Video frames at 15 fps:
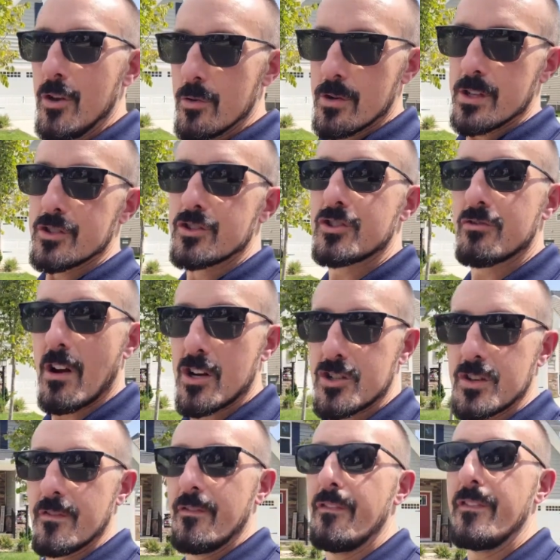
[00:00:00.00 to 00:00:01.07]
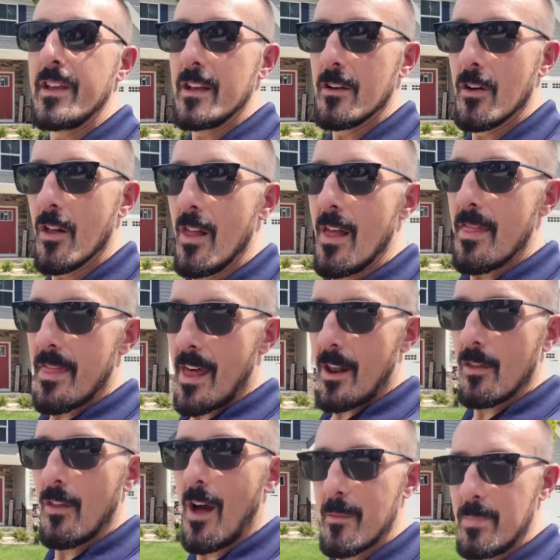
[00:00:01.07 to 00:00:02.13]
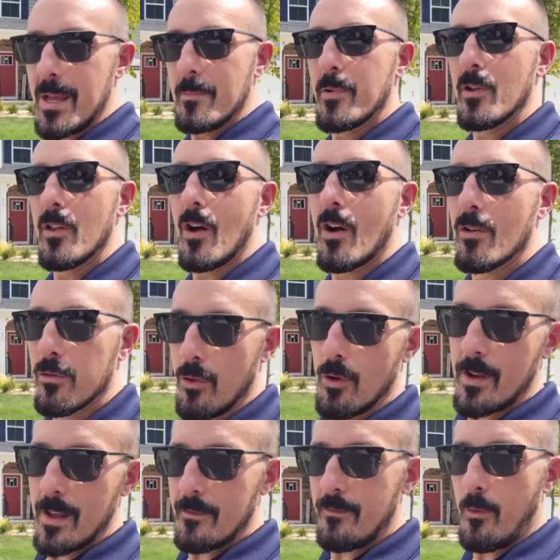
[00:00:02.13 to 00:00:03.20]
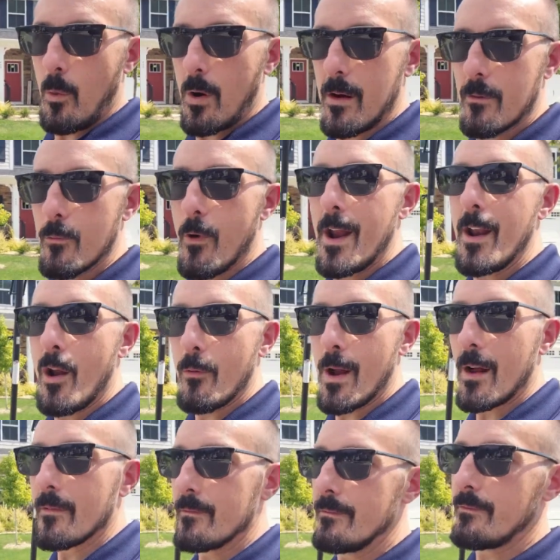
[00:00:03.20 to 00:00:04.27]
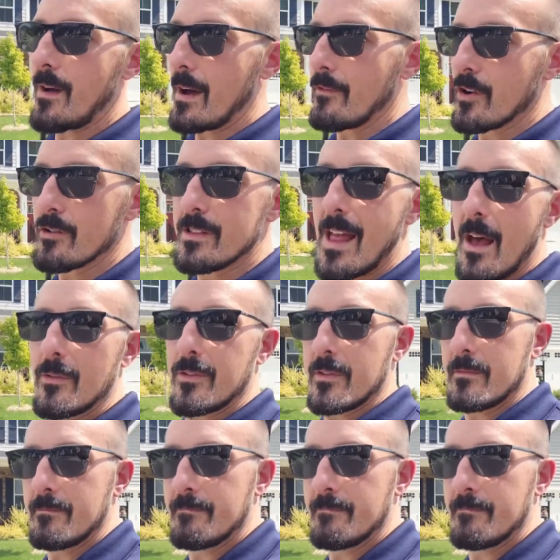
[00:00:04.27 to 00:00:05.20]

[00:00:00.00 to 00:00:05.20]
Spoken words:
construction feel that a lot of people are looking for, right around 500,000.